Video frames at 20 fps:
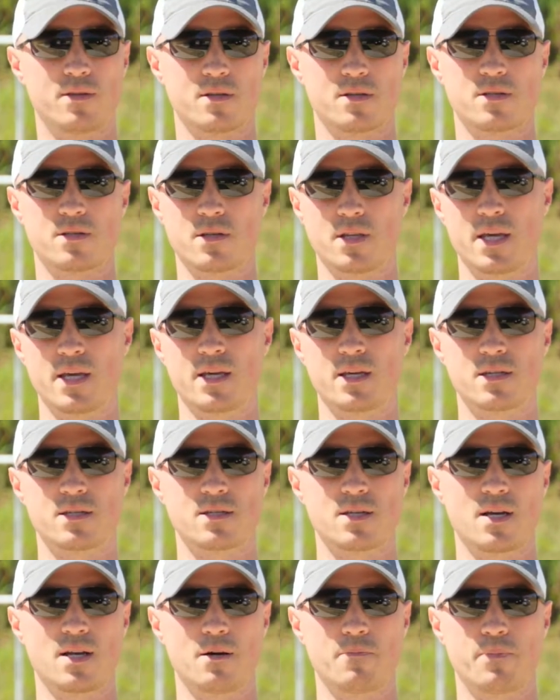the sling
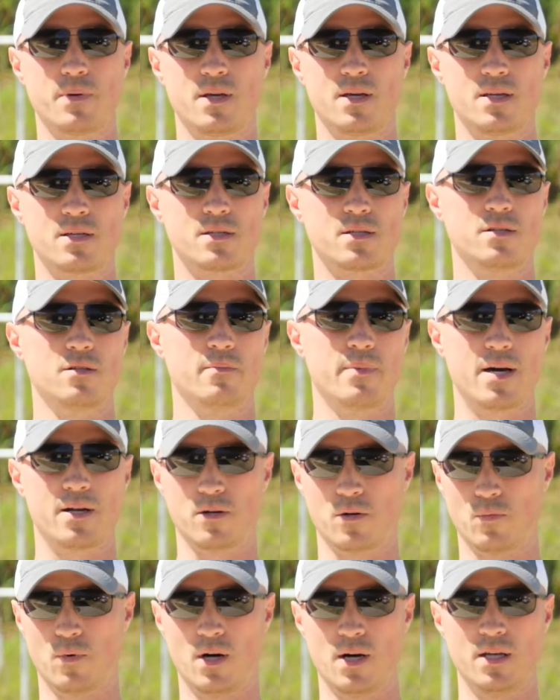setup is, no
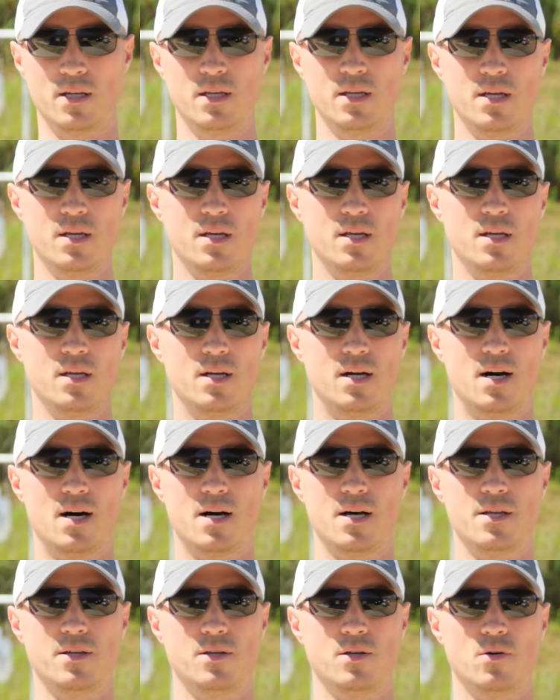matter what
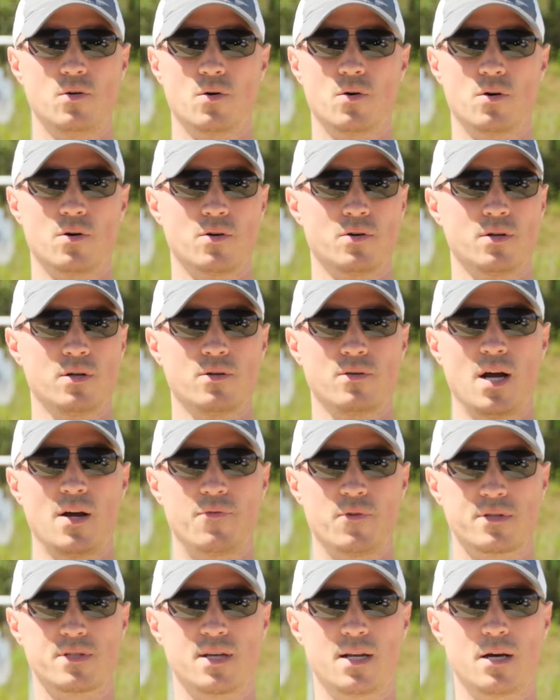uh, your
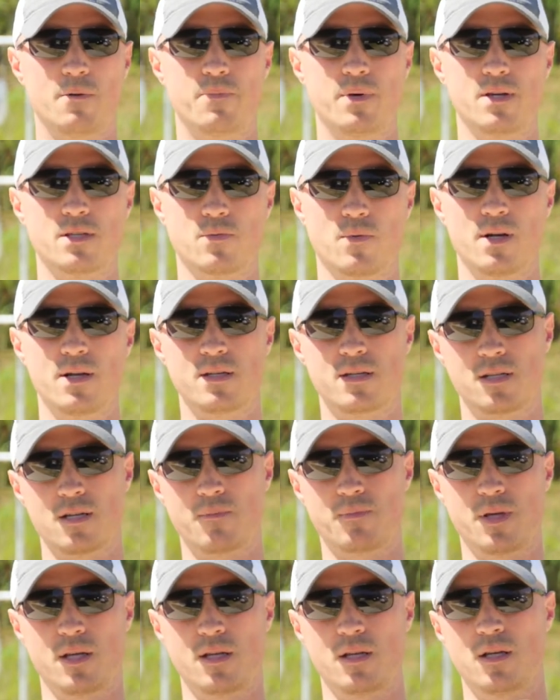rifle setup is. wanted
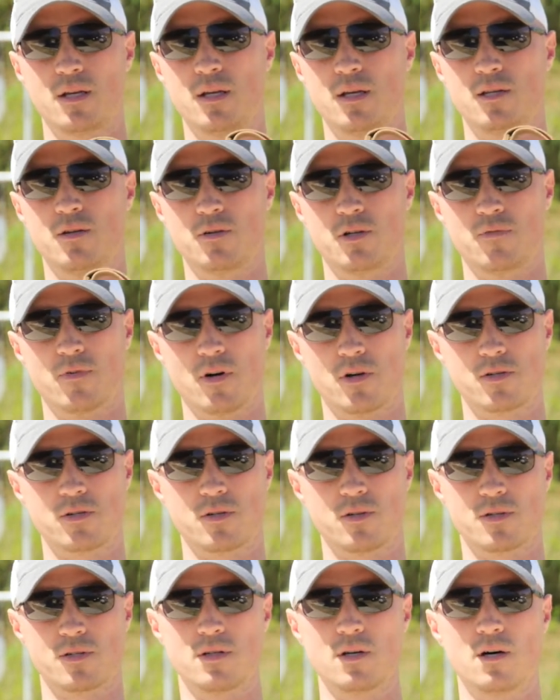something
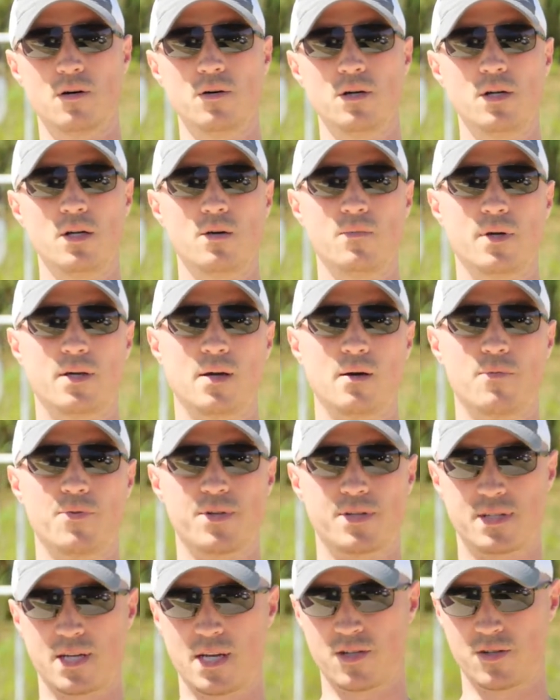universal, so we come up with
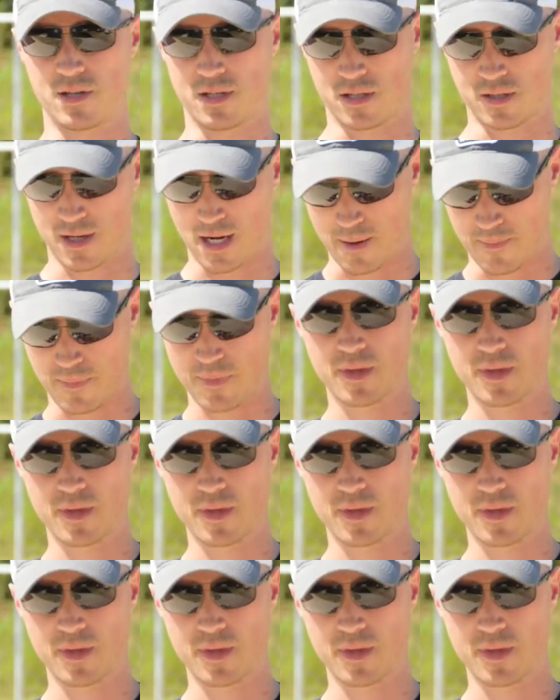the Sentry Strap.